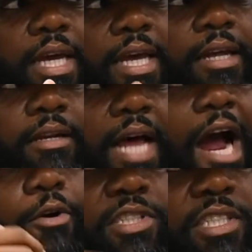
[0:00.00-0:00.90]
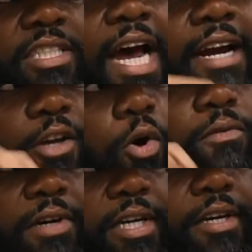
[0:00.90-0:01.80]
in our society
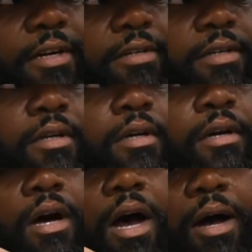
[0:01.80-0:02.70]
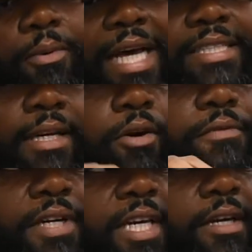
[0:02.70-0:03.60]
over here. When I say
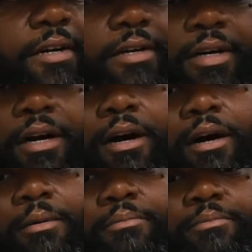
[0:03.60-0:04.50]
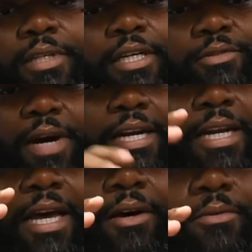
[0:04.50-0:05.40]
over here, because right
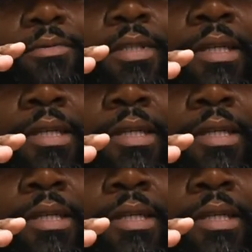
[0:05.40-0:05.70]
now,